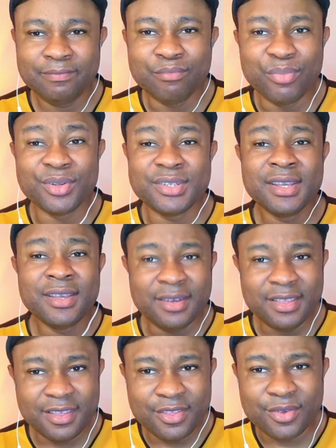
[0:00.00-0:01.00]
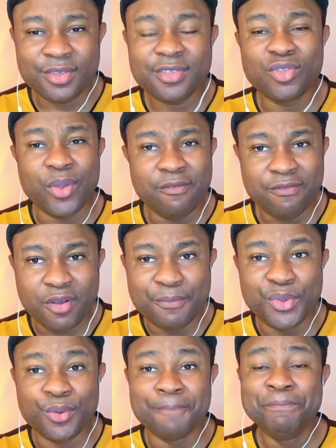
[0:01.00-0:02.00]
But this is just to
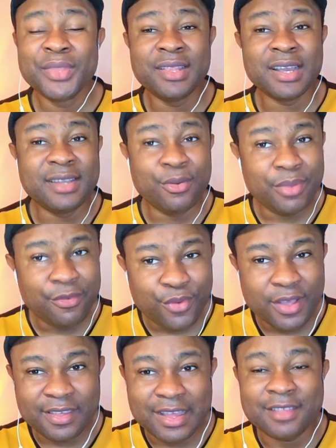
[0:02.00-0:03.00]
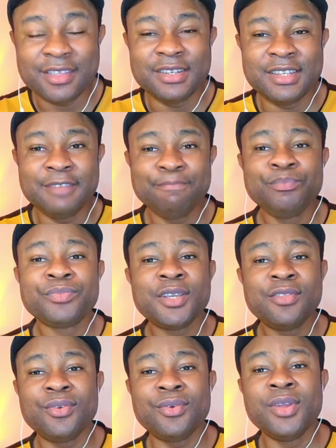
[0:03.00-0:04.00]
inform you that there will be fuel scarcity.
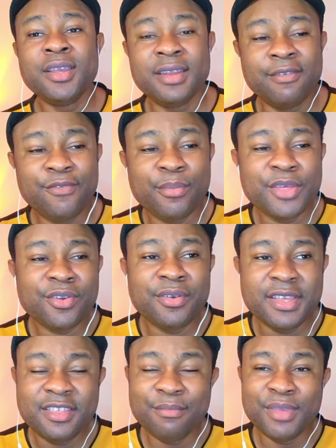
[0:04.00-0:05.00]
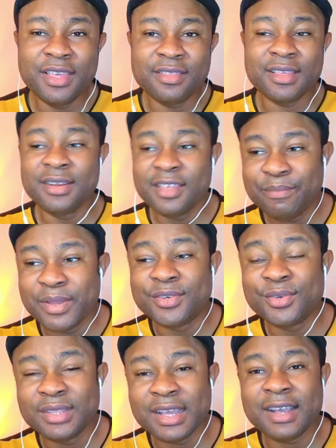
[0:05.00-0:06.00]
So the information reaching me is that these
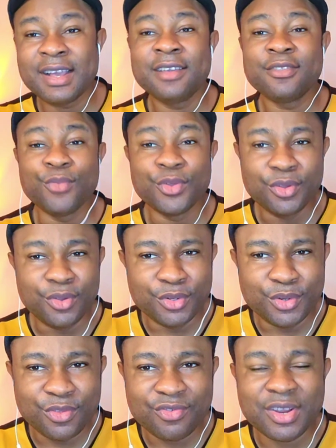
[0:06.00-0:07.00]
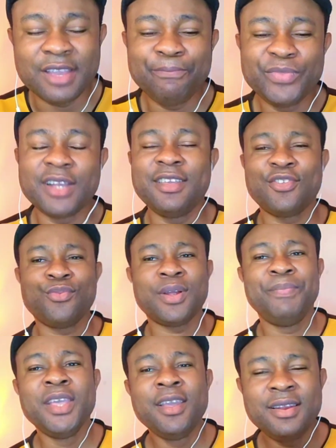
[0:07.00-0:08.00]
petrol tankers want to go to strike. That is
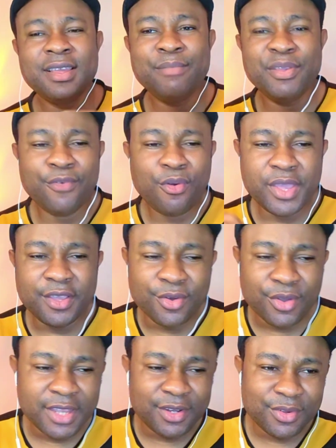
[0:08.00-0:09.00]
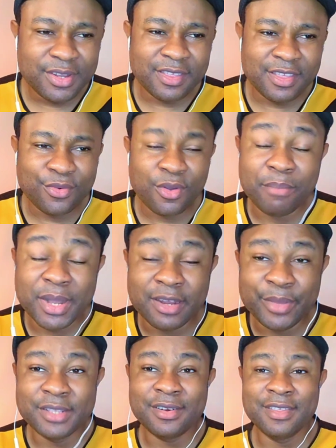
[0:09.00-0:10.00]
one. Then before we go into this issue of
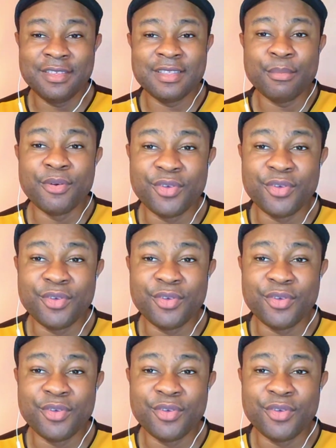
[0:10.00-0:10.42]
parliamentary system of